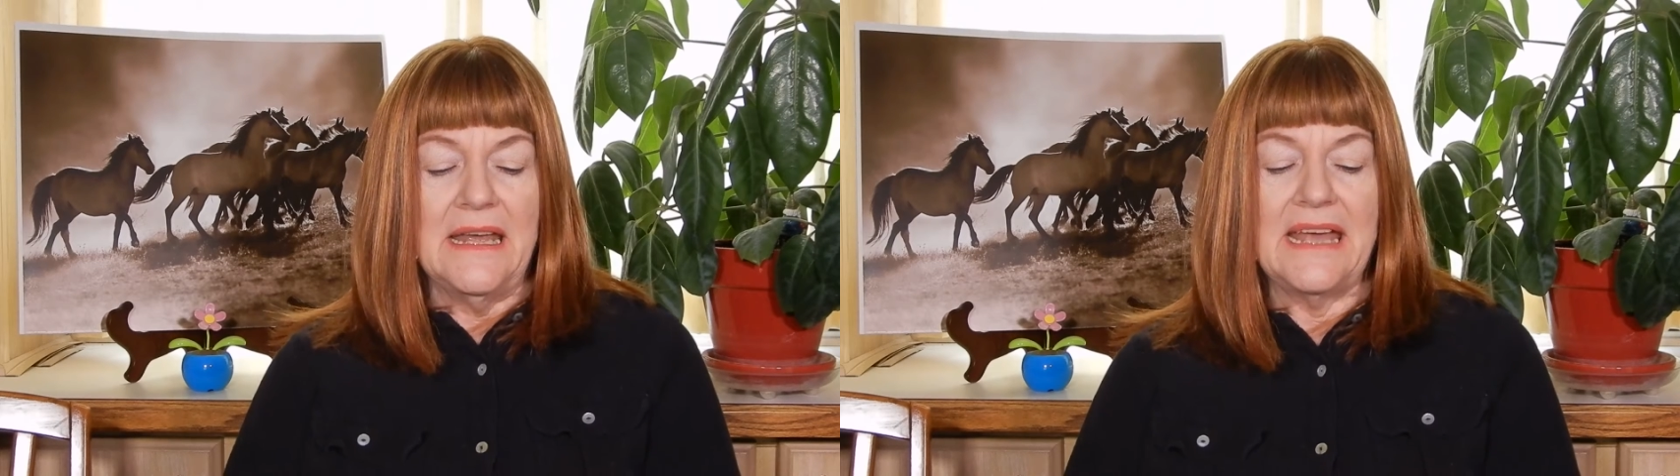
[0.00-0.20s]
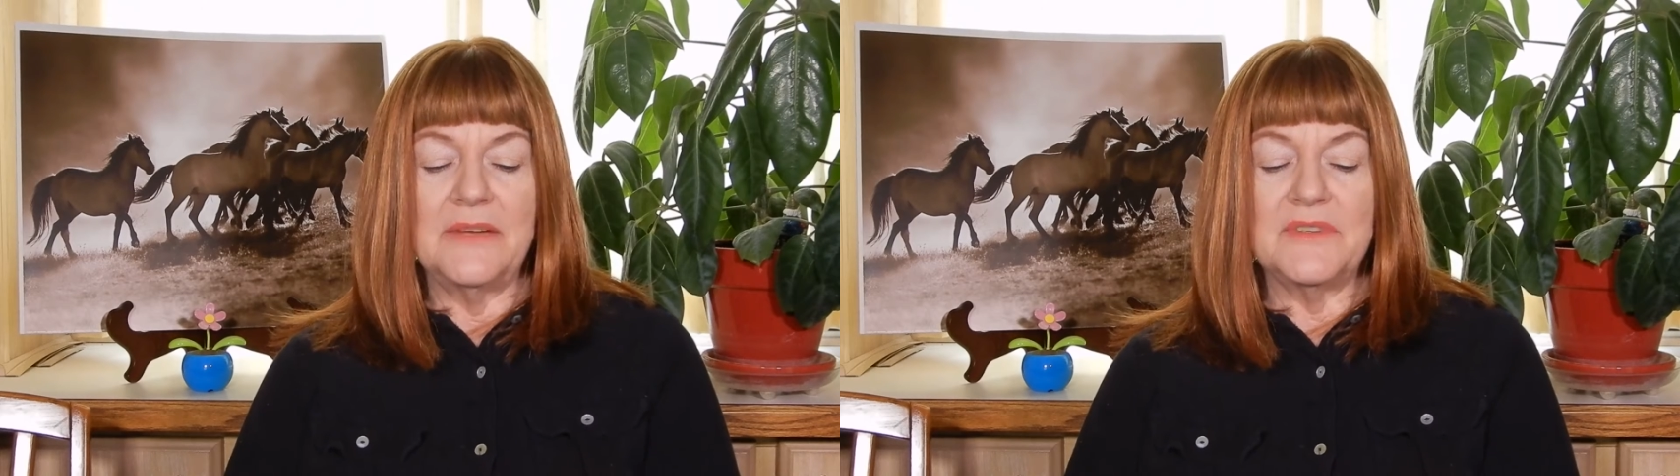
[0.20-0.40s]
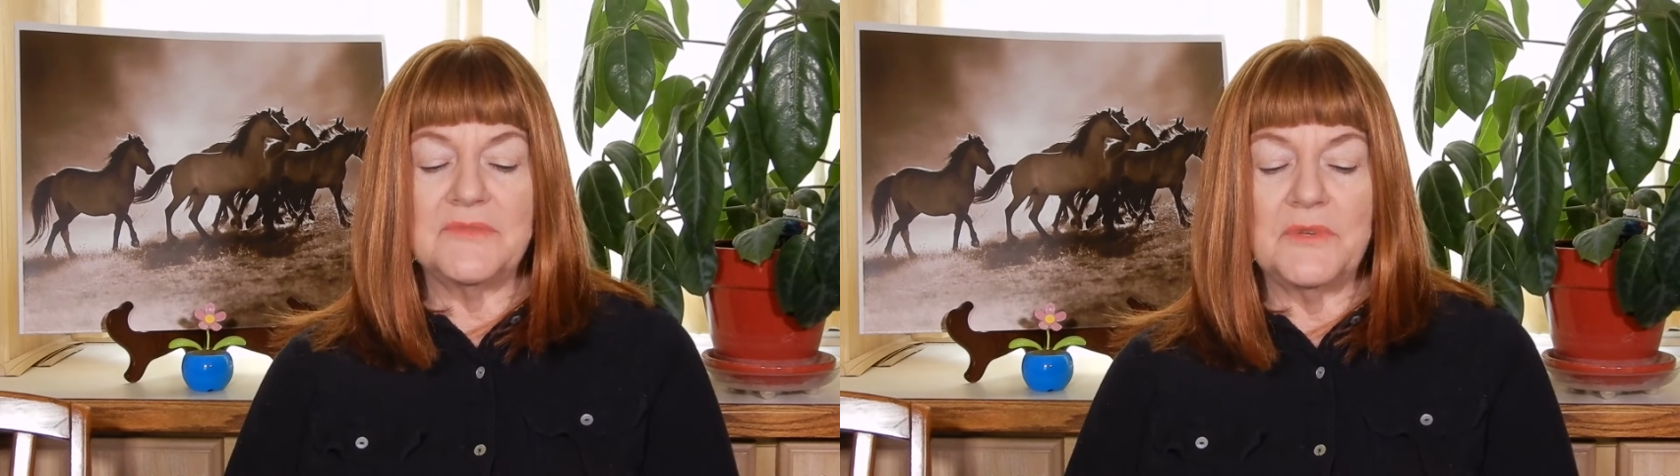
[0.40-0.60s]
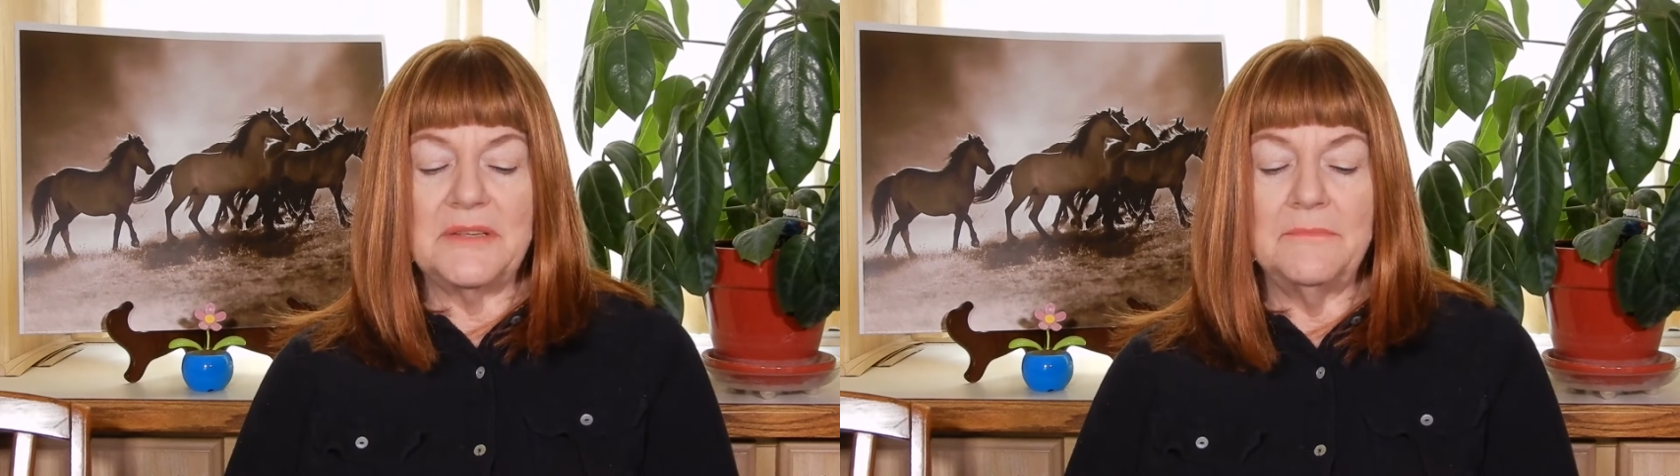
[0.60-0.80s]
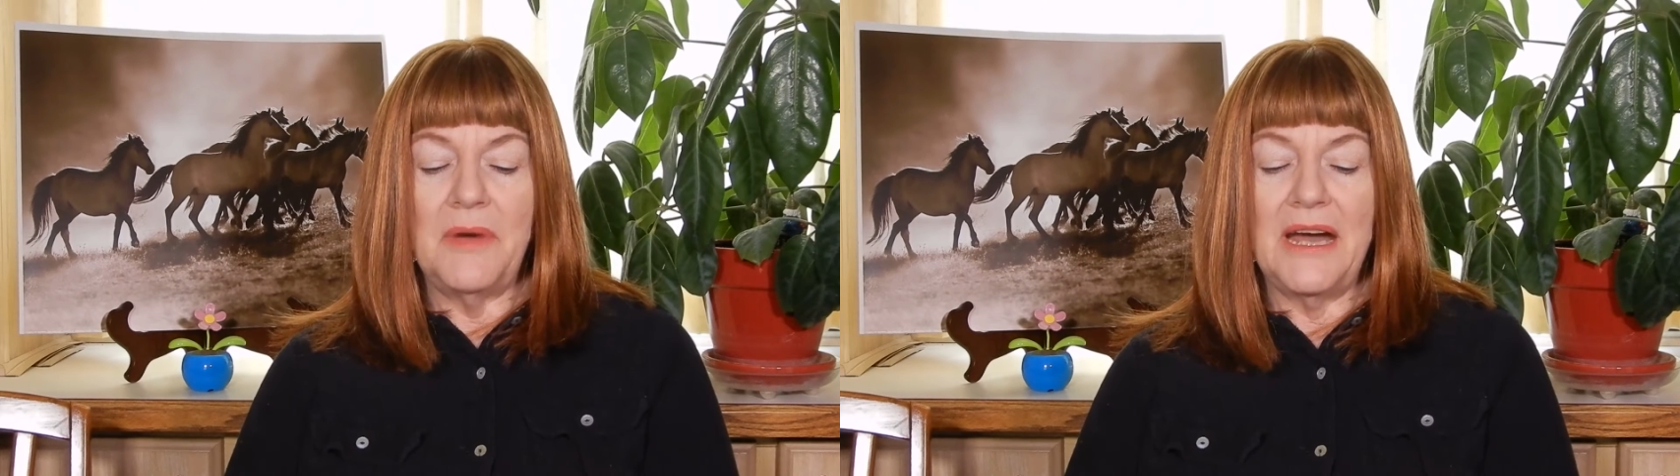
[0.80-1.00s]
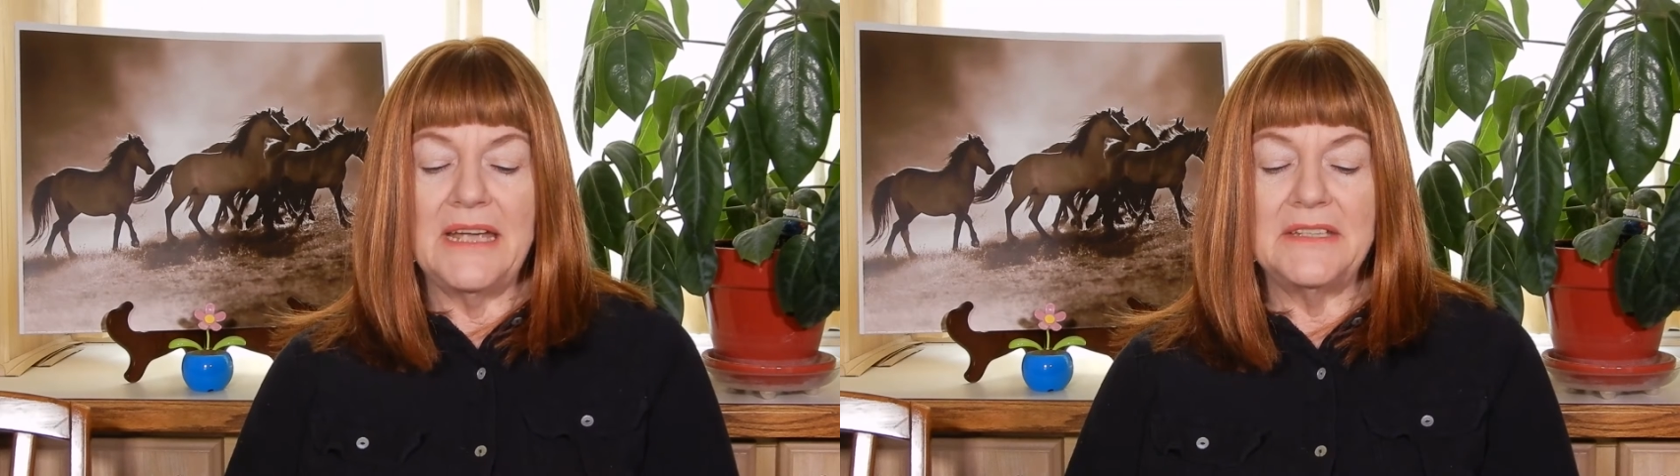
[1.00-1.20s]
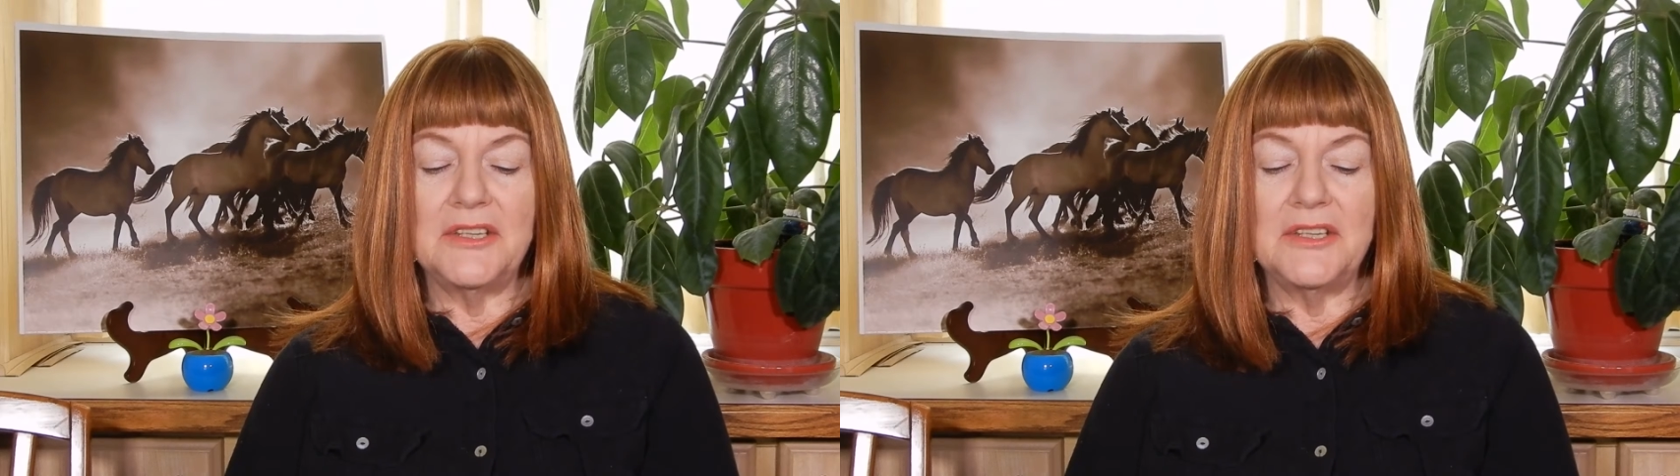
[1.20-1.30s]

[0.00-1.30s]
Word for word: and it was written by